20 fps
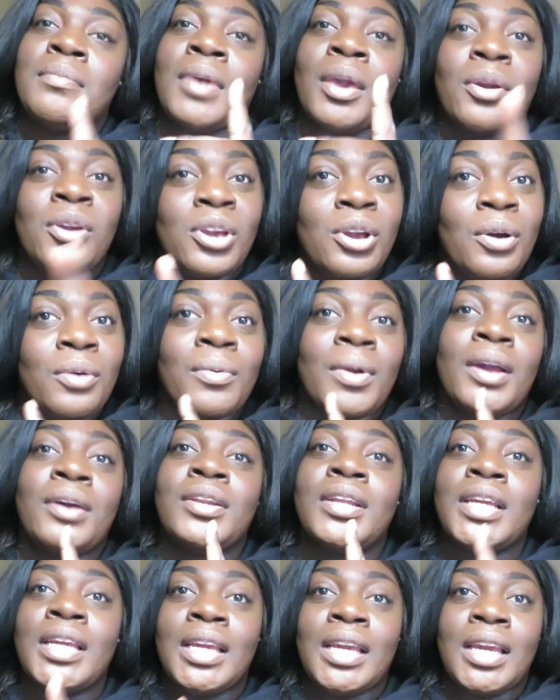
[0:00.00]

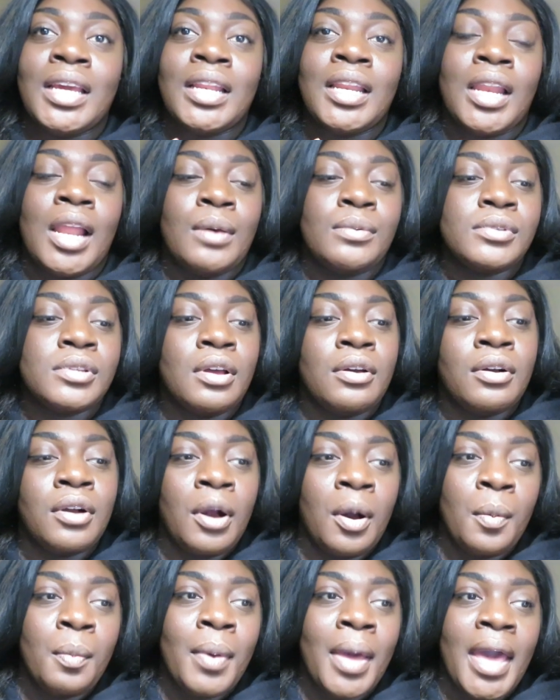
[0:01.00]
merry-go-round again, and I was gonna
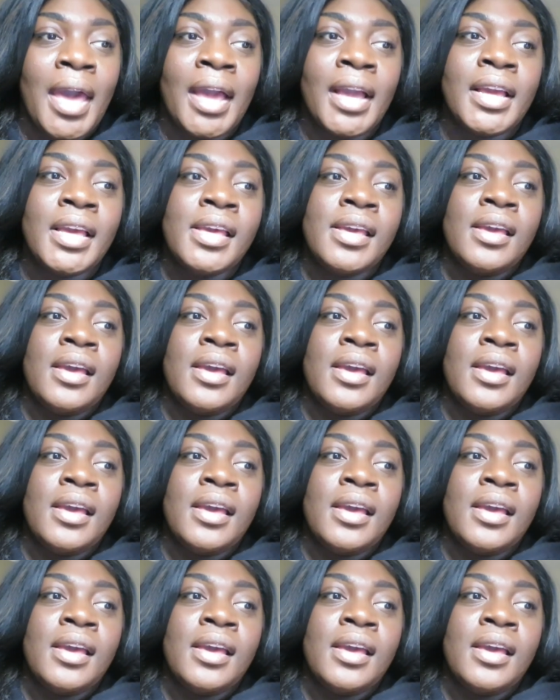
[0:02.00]
go back.